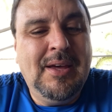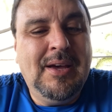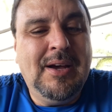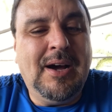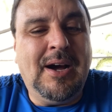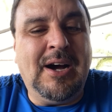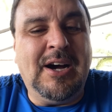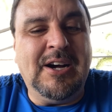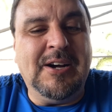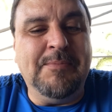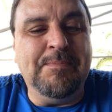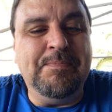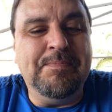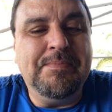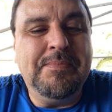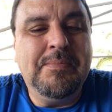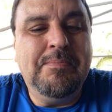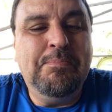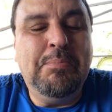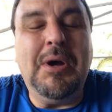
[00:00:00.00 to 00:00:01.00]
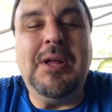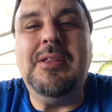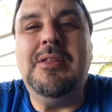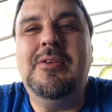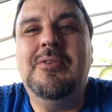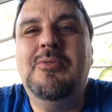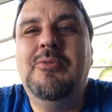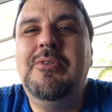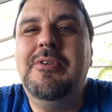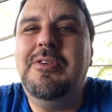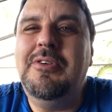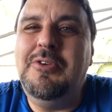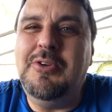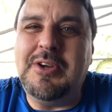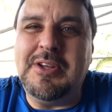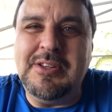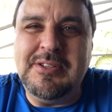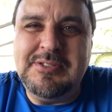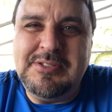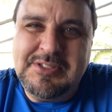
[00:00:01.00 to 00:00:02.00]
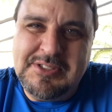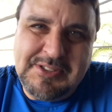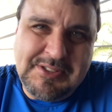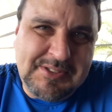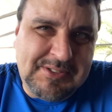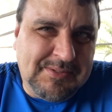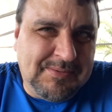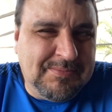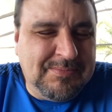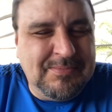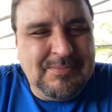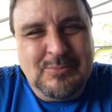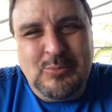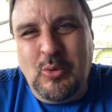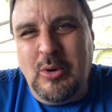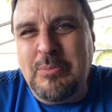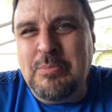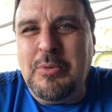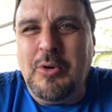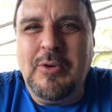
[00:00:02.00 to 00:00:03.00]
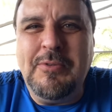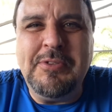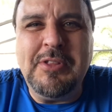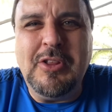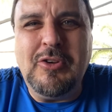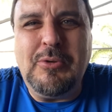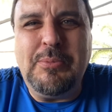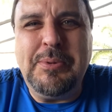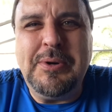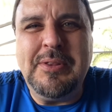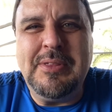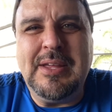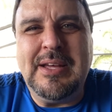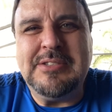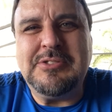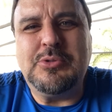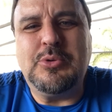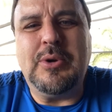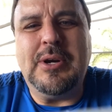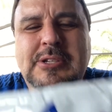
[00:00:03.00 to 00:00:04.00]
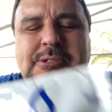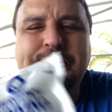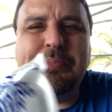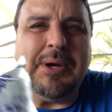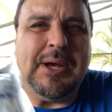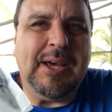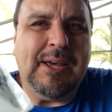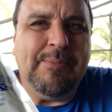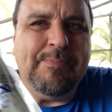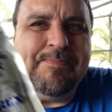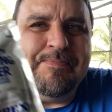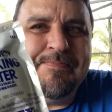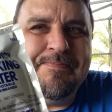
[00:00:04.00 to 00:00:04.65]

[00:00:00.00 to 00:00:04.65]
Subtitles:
But you can just remove a little bit of that stress by